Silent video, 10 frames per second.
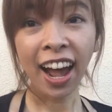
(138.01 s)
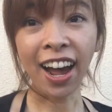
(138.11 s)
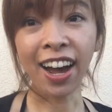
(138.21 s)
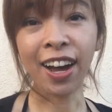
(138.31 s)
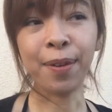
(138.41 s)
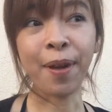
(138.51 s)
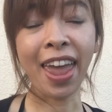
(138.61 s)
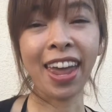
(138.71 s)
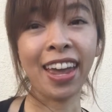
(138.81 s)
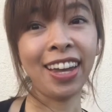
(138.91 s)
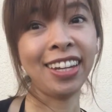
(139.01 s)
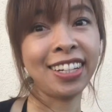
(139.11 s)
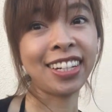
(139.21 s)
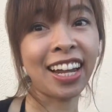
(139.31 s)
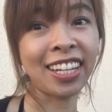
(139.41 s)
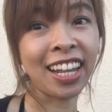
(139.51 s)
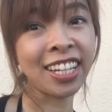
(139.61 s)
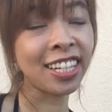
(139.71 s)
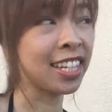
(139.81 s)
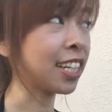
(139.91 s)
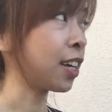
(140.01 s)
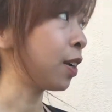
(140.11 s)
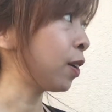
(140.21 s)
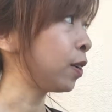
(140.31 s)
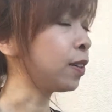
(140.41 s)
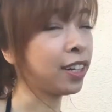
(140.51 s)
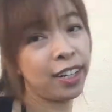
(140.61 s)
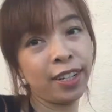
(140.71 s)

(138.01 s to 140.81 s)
And it's just a little,